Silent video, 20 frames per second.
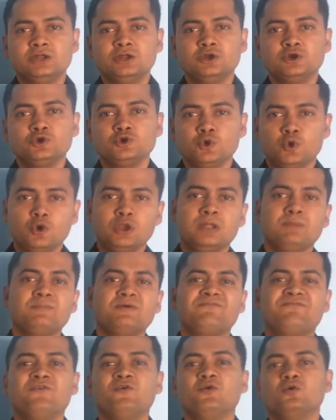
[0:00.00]
Rule number
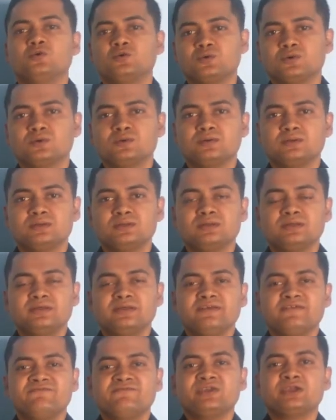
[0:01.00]
4.
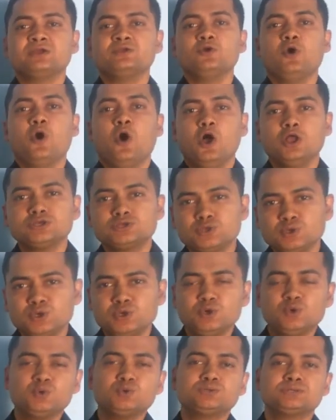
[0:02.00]
We can also
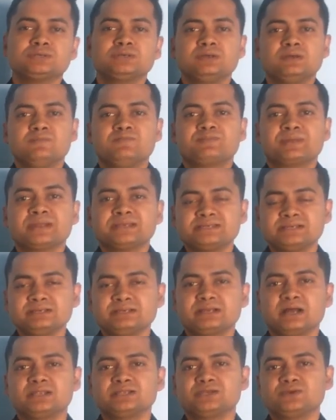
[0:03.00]
use present
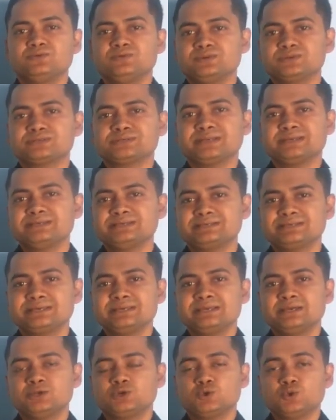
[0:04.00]
continuous tense
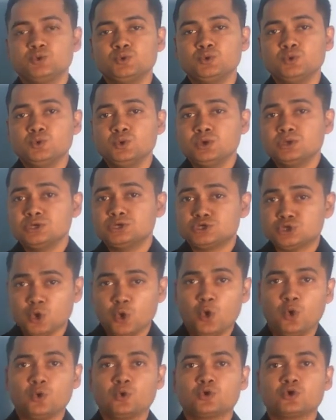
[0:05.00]
to
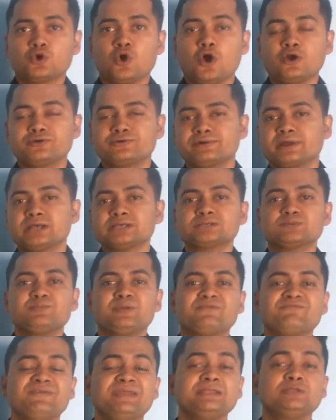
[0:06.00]
show contrast
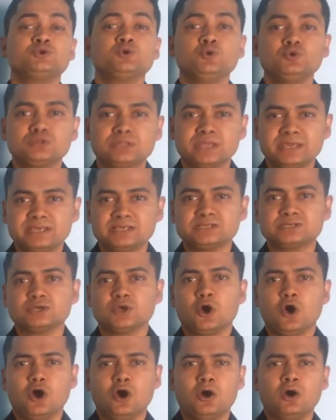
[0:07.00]
between two things
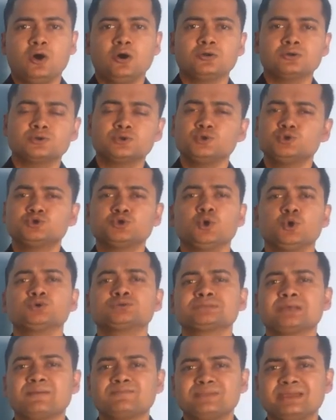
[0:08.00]
or to show
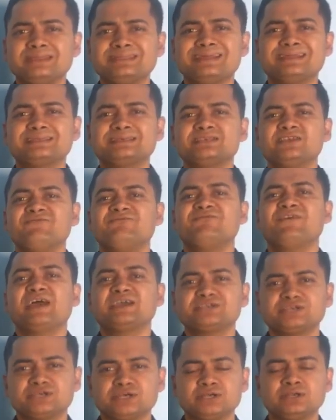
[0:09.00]
something that is in
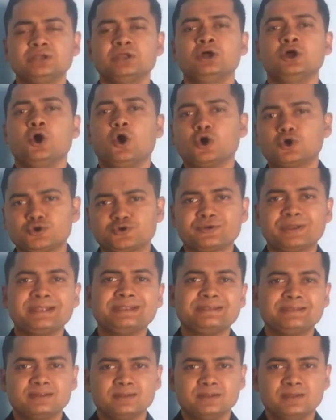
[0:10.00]
fashion or
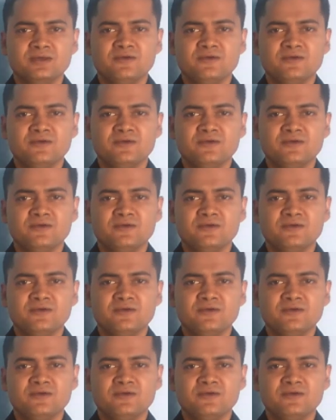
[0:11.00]
trend.